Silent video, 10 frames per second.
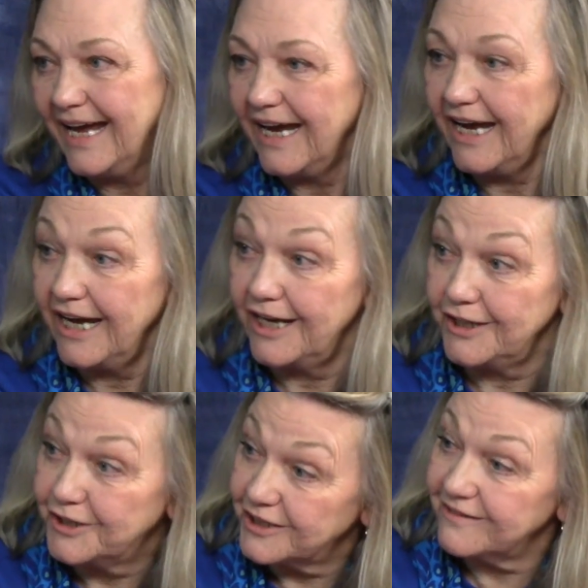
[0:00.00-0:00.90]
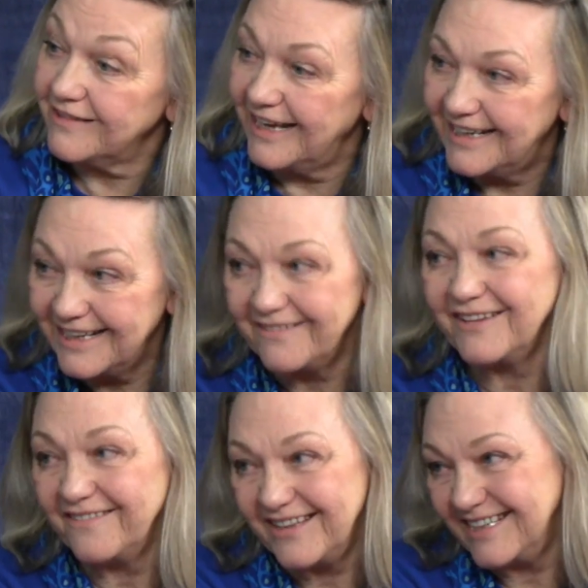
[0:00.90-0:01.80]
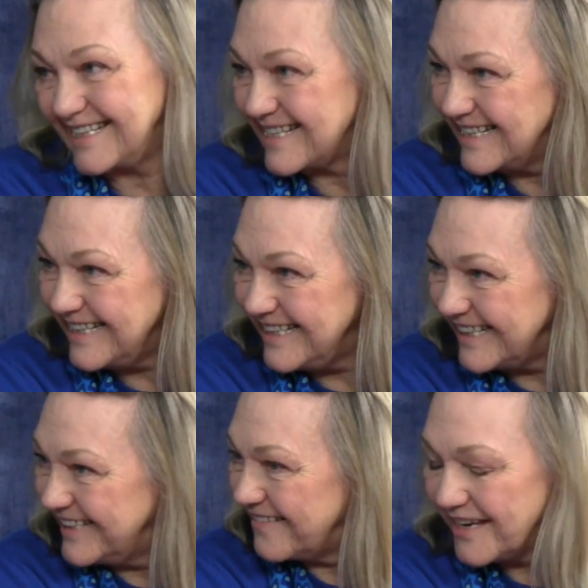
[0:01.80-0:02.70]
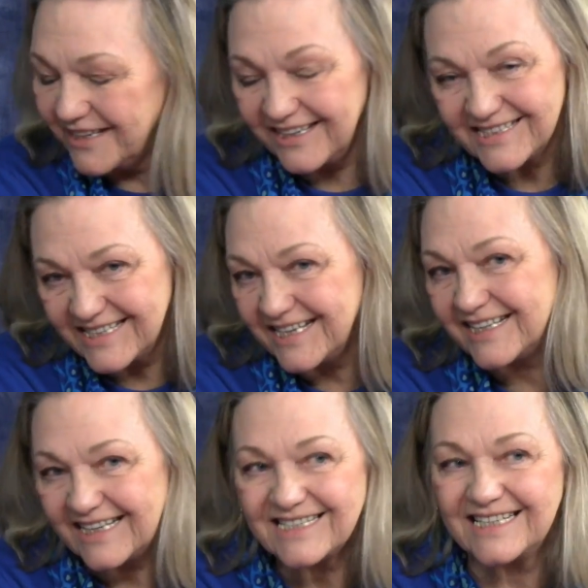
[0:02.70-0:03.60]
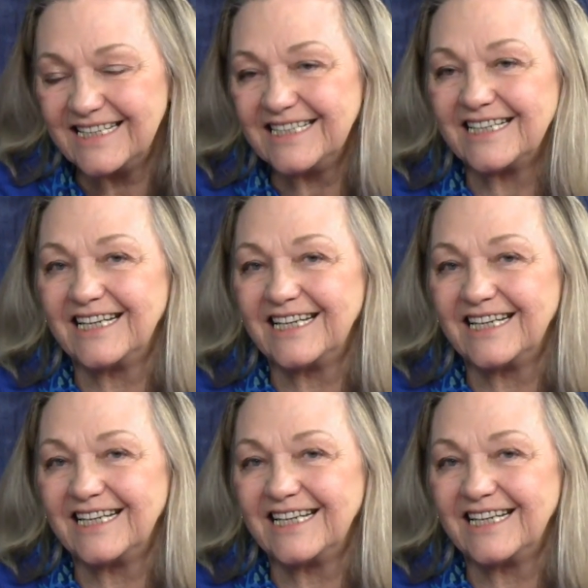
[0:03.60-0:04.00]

And and sinners. yes, they did. They yes they yes they did.